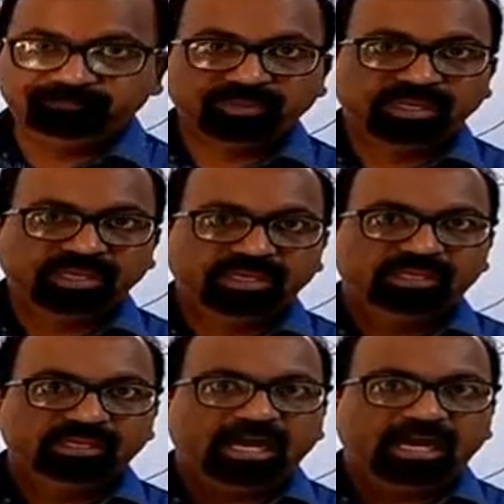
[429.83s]
I have
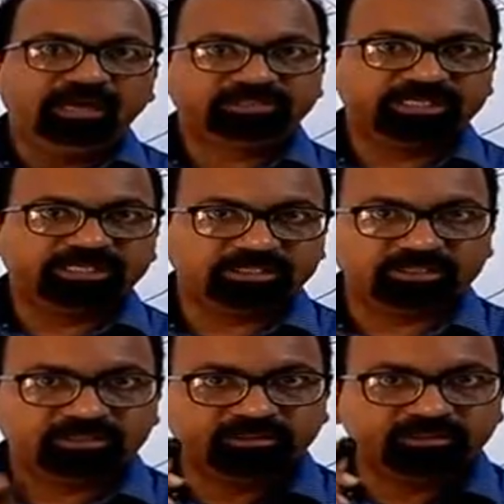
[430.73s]
said
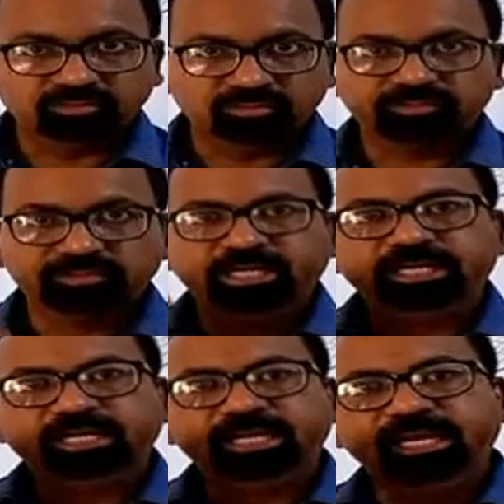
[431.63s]
you that air
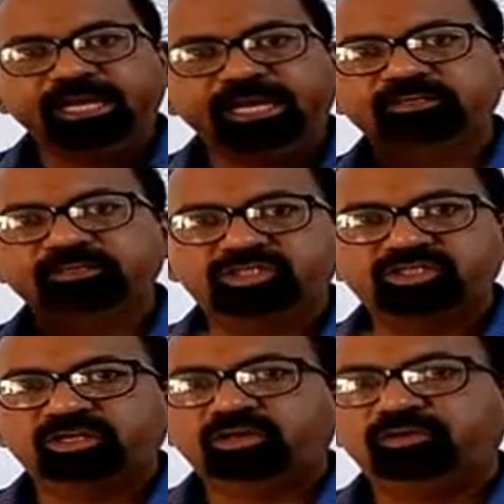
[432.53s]
is a mixture of
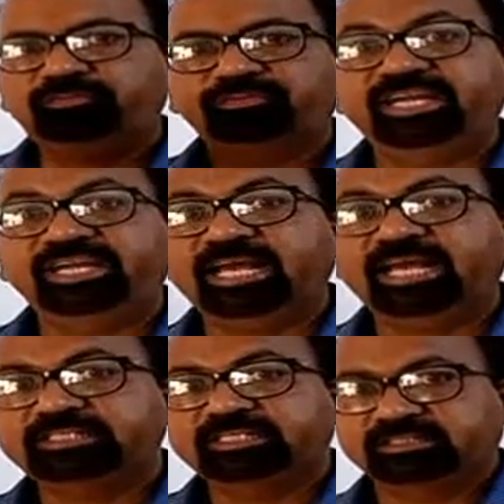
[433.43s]
gases.
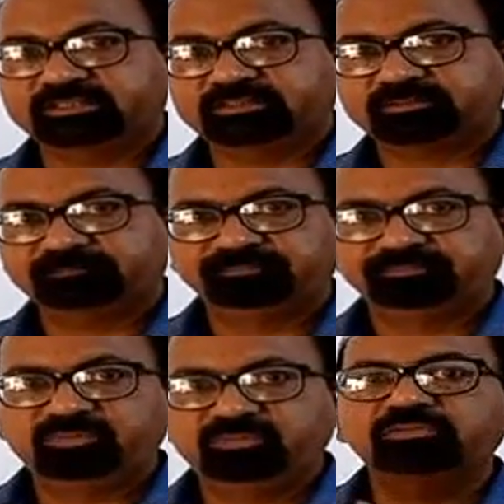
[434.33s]
Now,
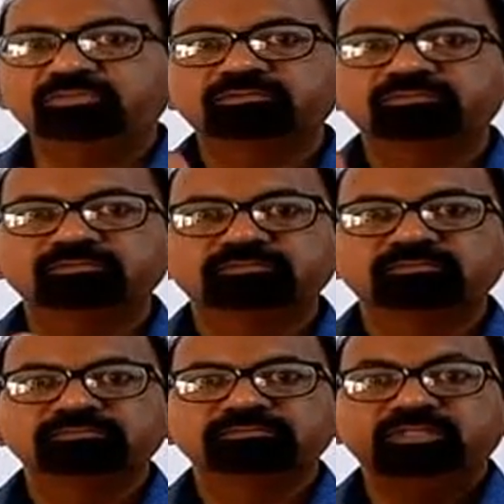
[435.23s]
the
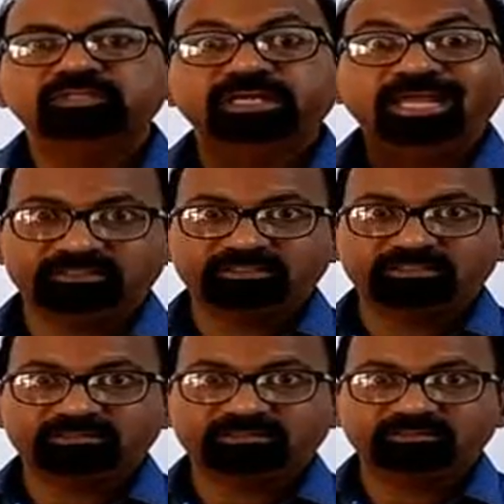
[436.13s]
gases,
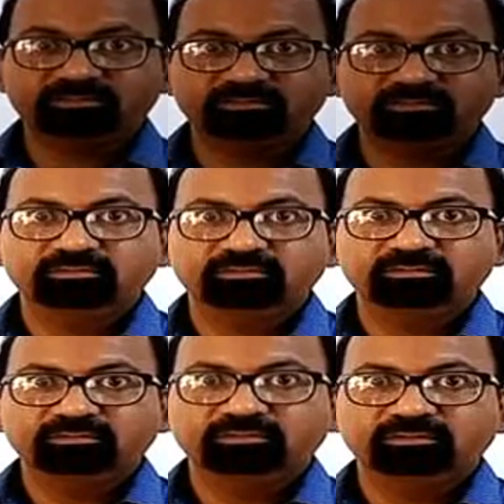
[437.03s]
it
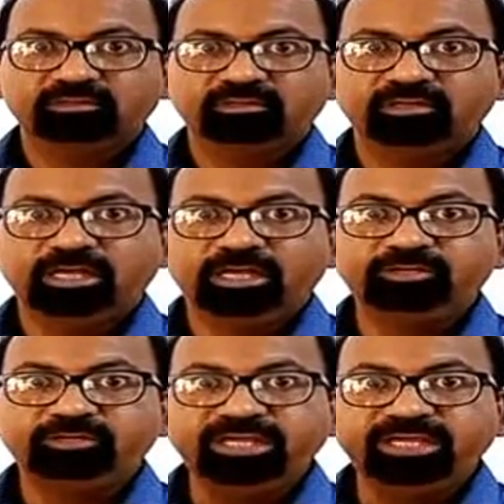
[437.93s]
means
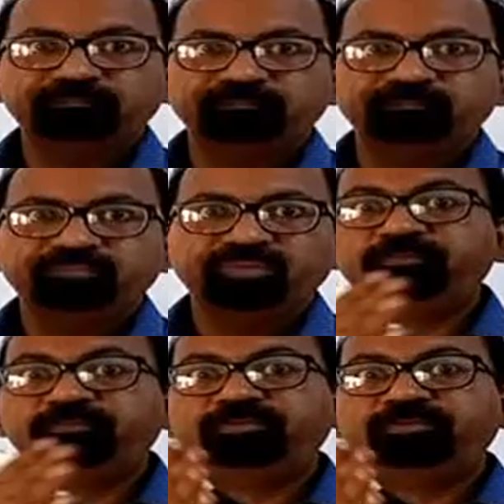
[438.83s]
different
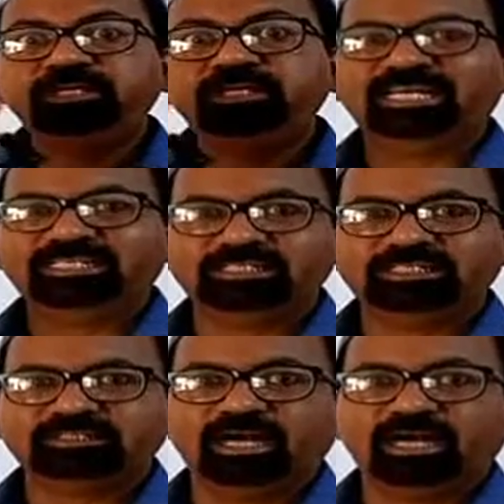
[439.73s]
gases are
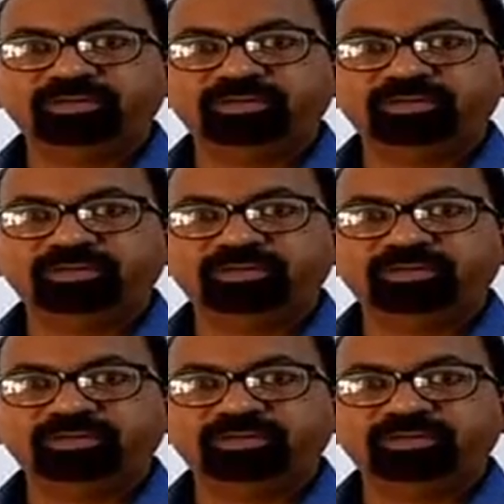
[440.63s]
present.